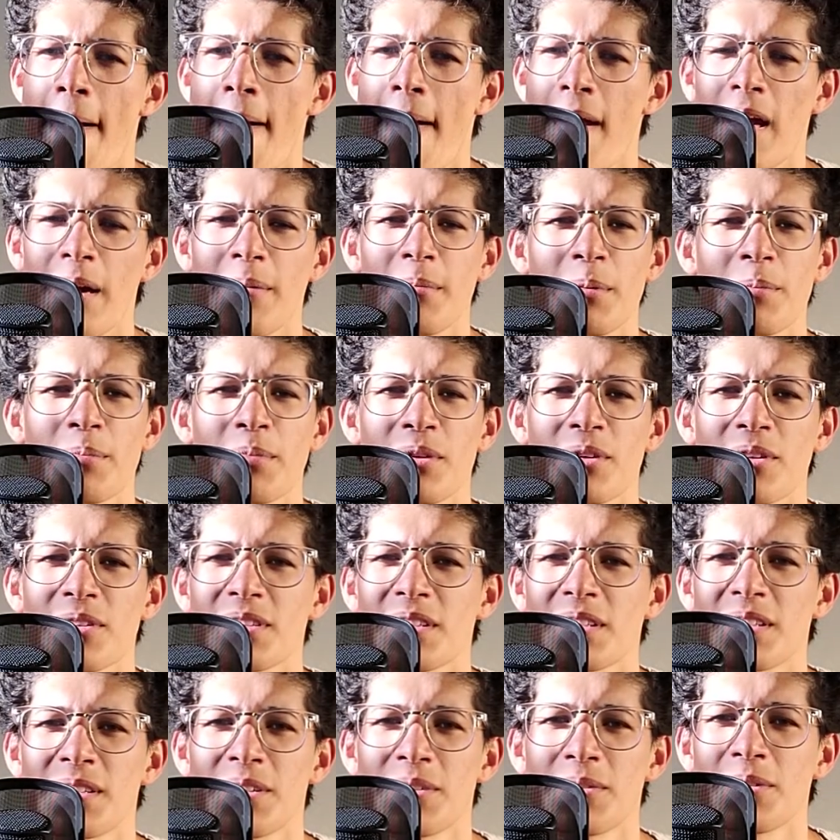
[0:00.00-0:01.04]
I'm a
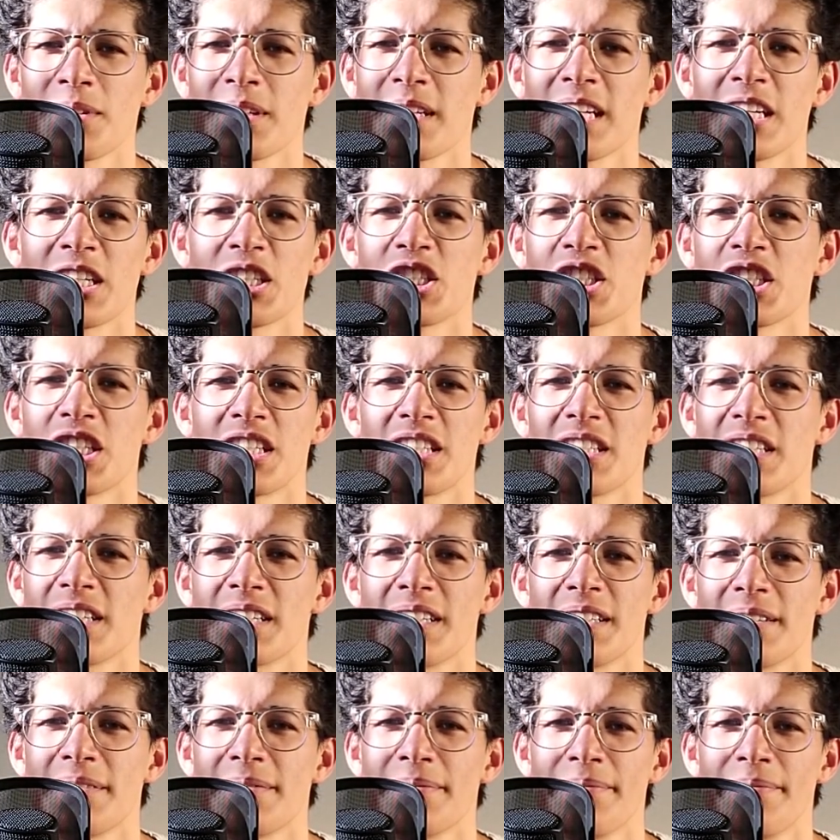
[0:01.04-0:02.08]
person who will get shit done.
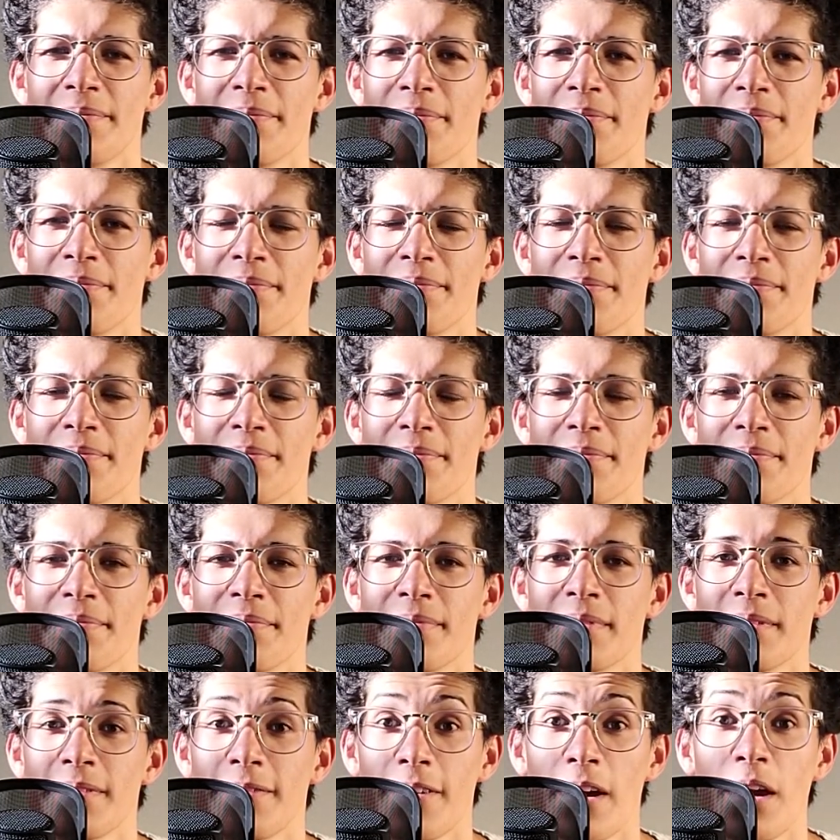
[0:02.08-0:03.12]

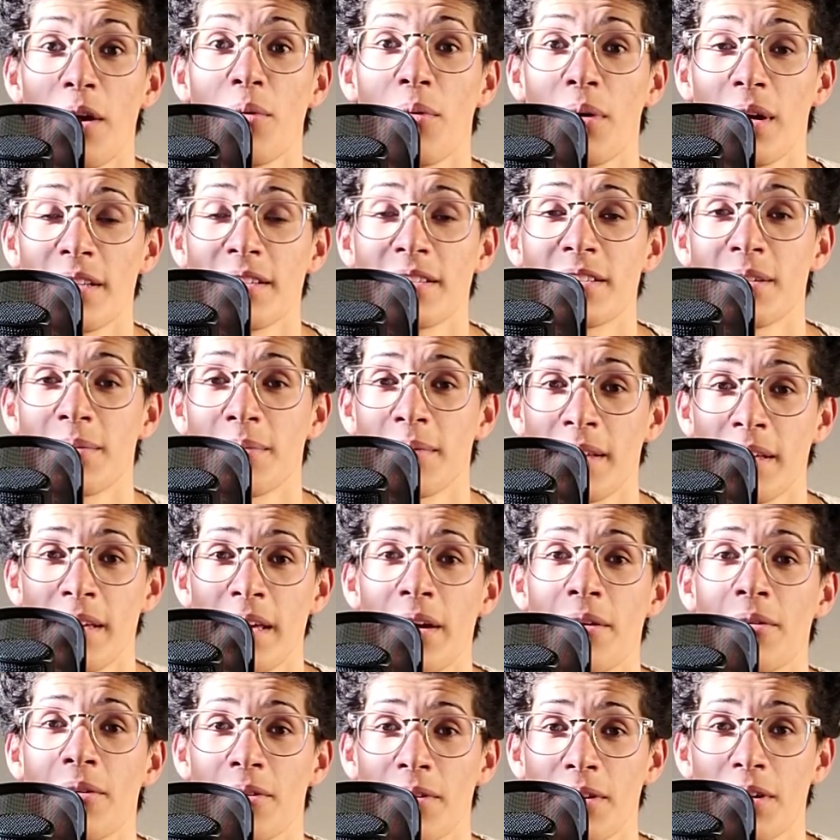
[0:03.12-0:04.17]
If I want something, I
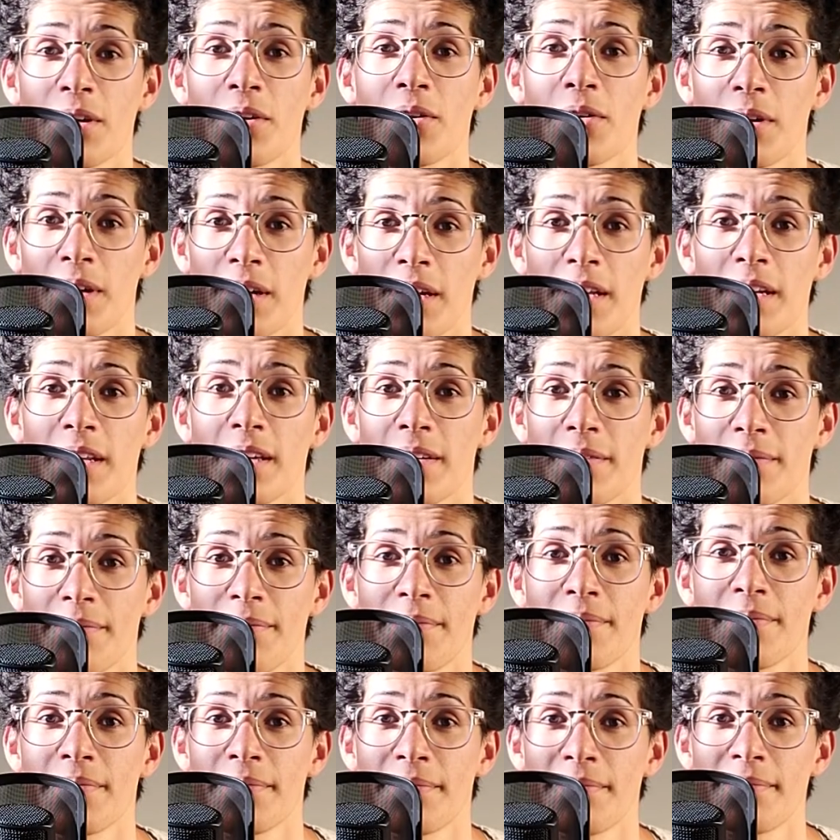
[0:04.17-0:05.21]
will go get it.
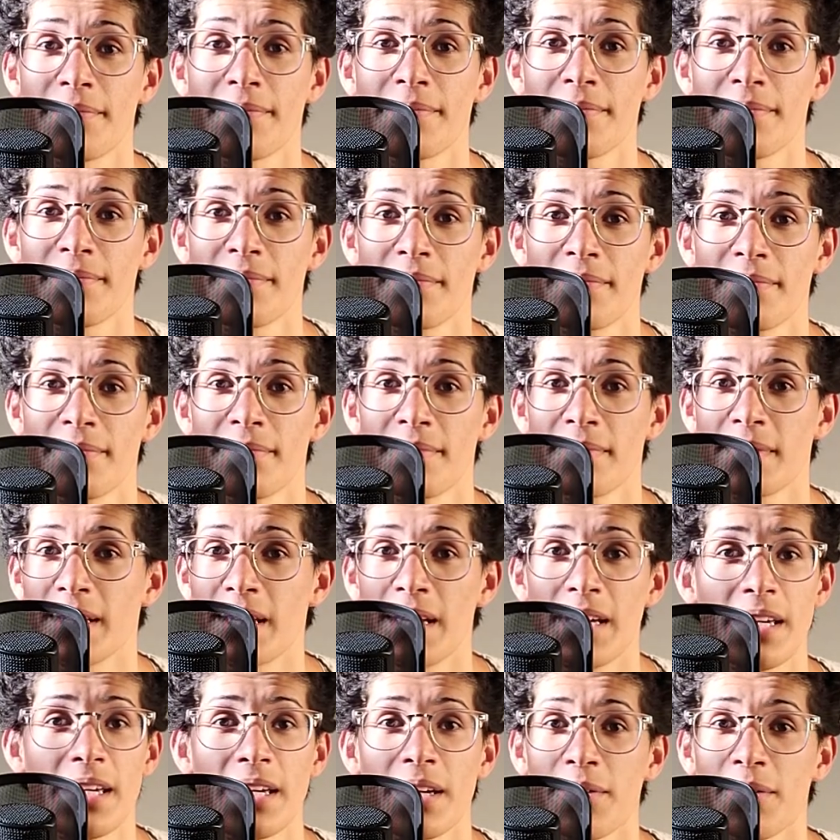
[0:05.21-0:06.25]

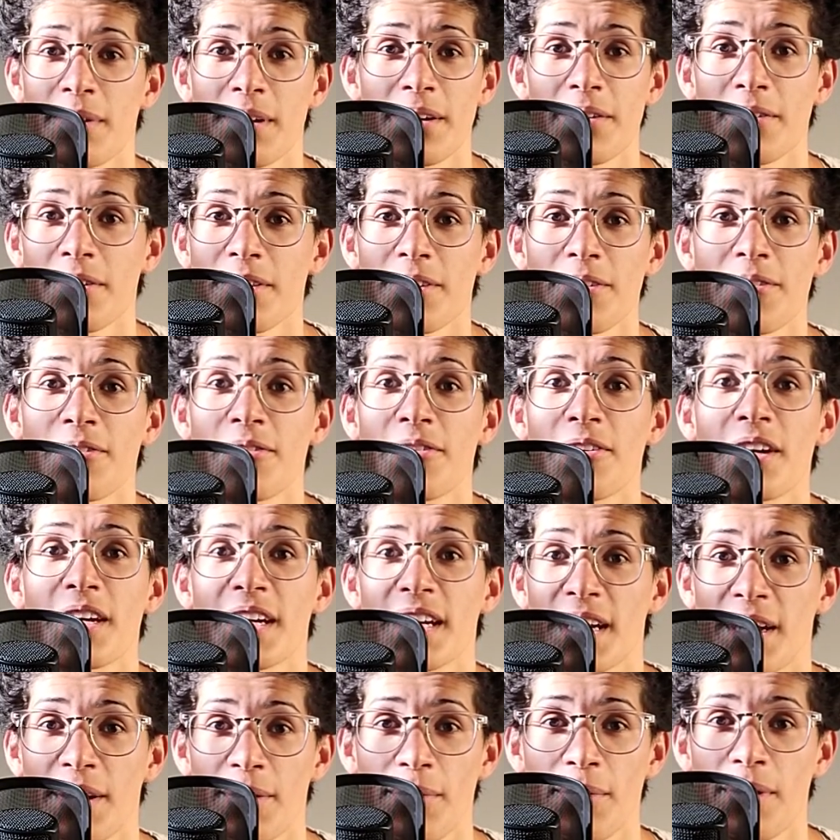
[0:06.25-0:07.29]
I get whatever the fuck
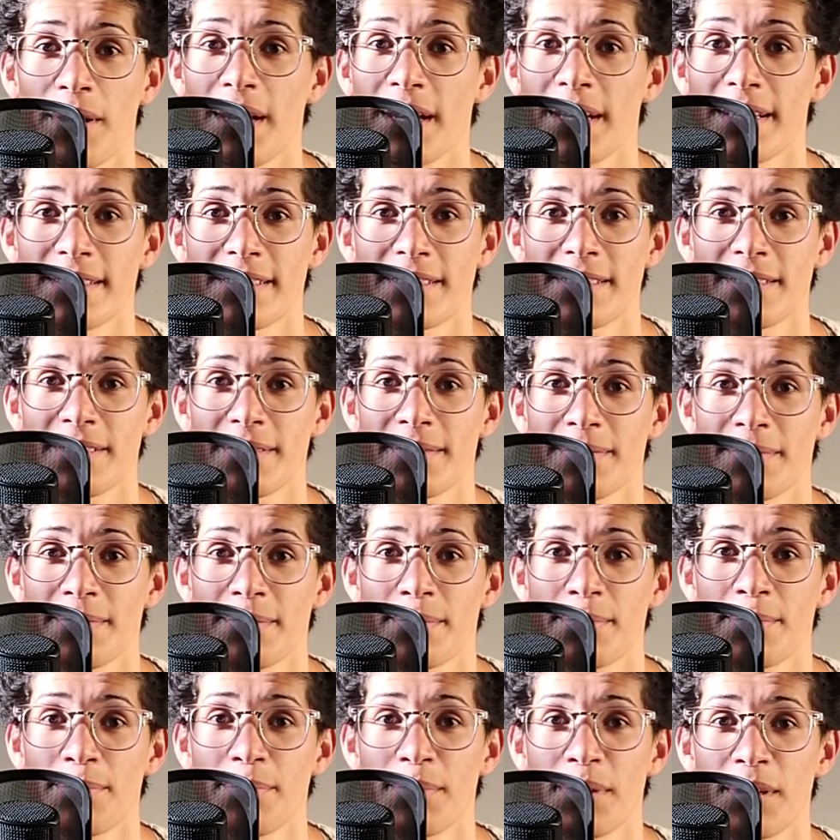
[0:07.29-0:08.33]
I want
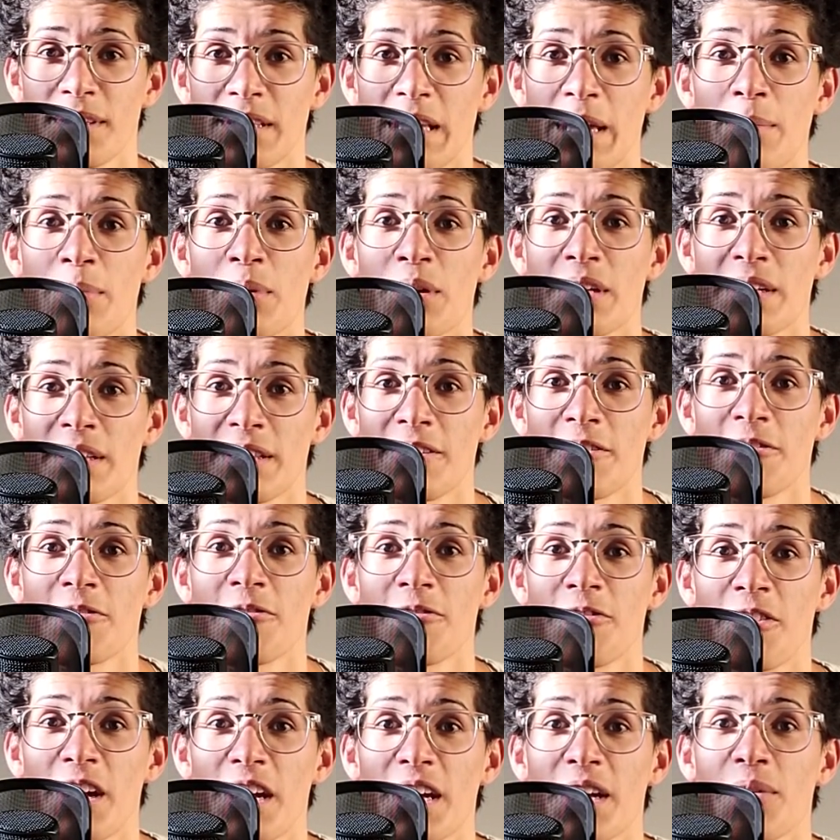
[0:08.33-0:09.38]
because I put in
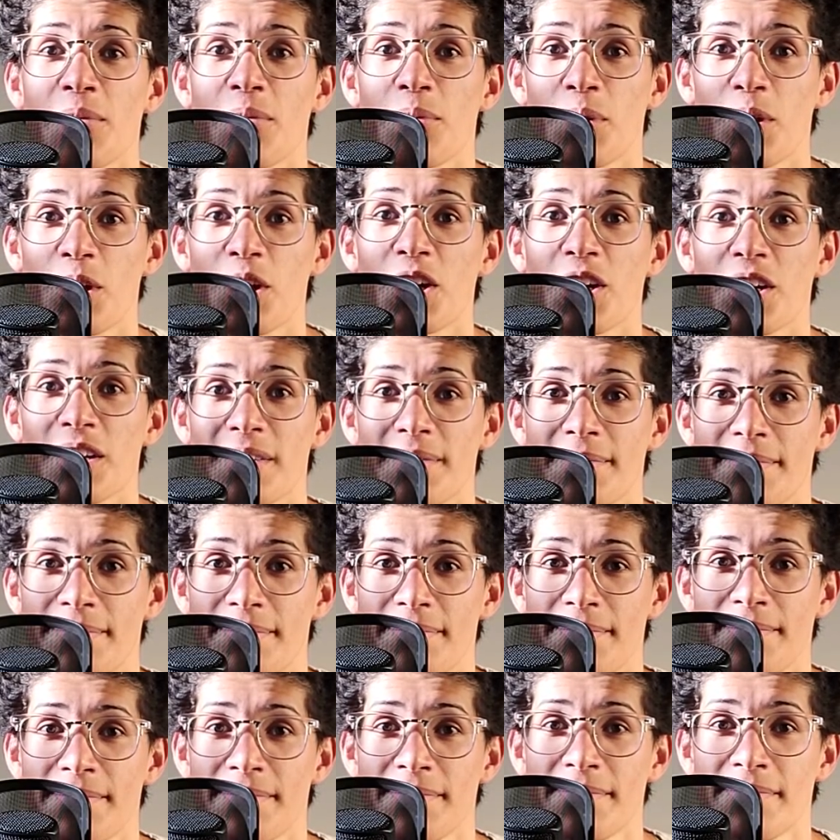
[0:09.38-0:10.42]
the fucking work.
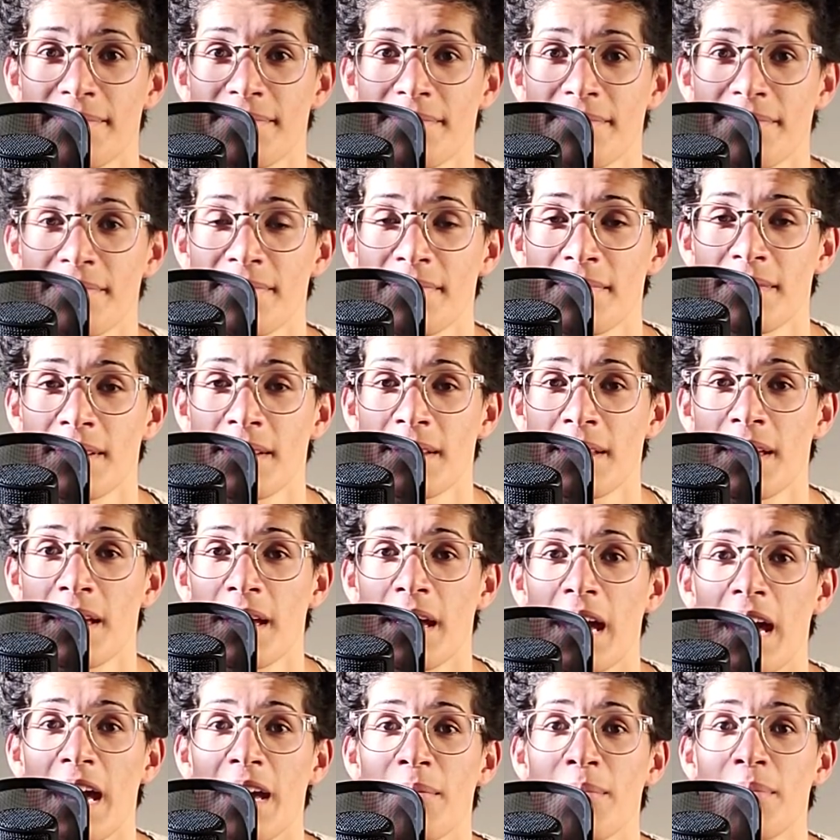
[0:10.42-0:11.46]

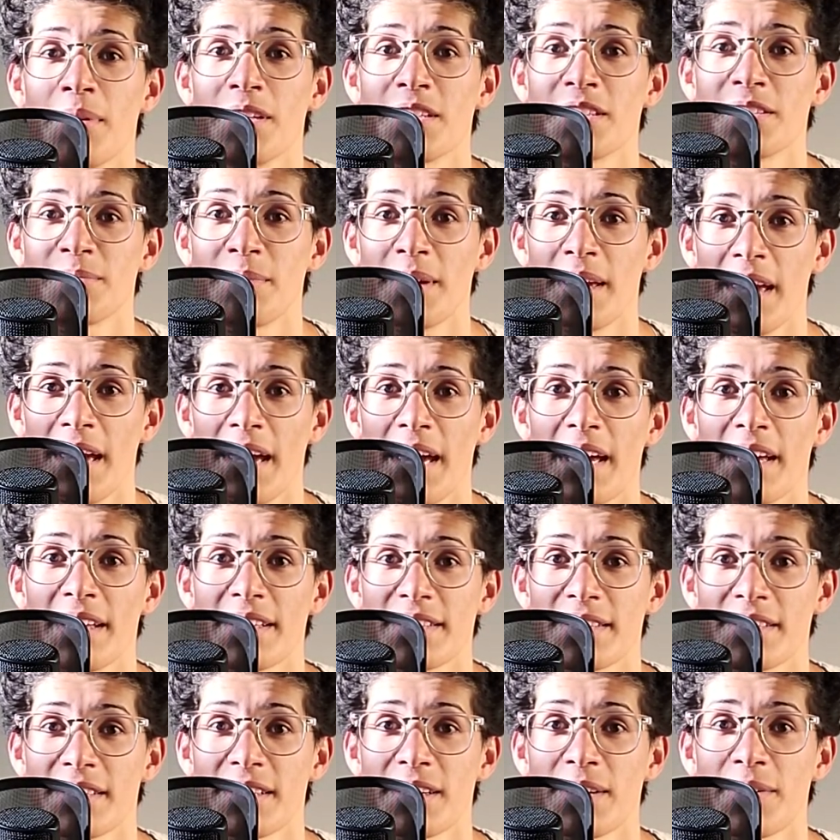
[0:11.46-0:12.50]
I bust my
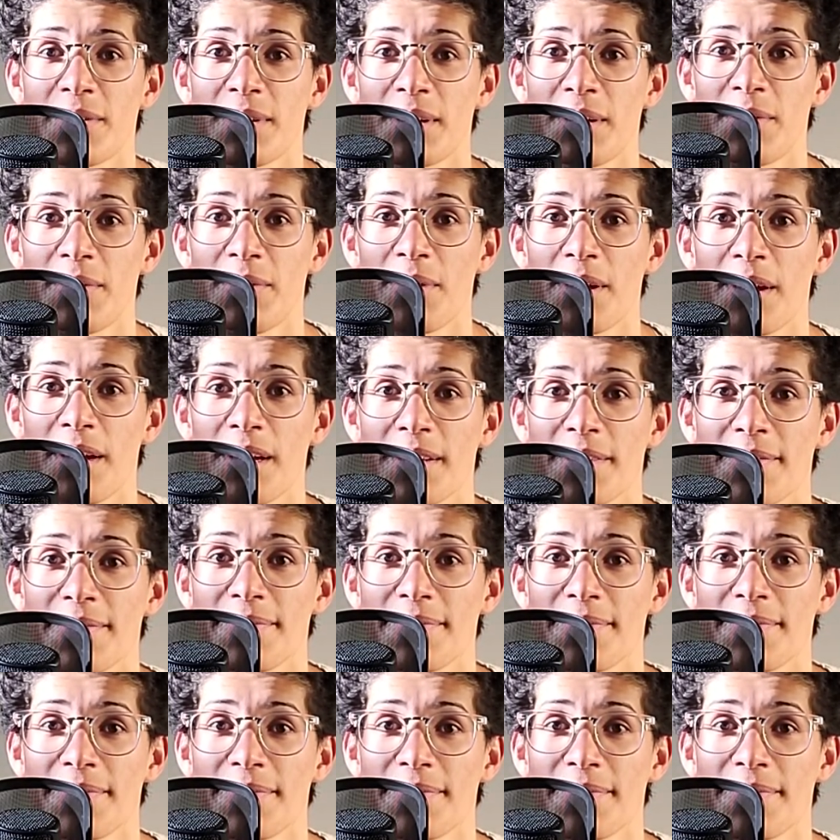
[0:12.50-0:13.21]
ass to get what I want.